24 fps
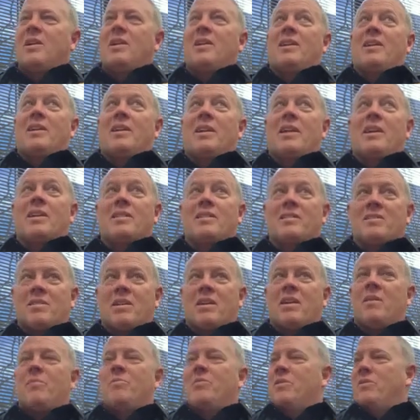Yeah. And the
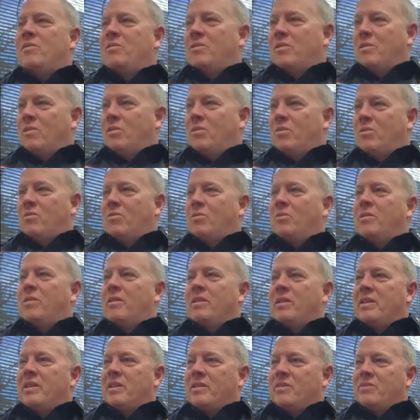job you do
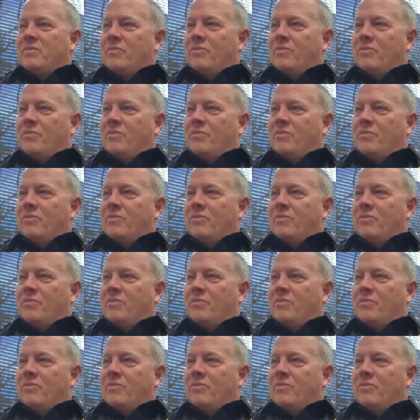is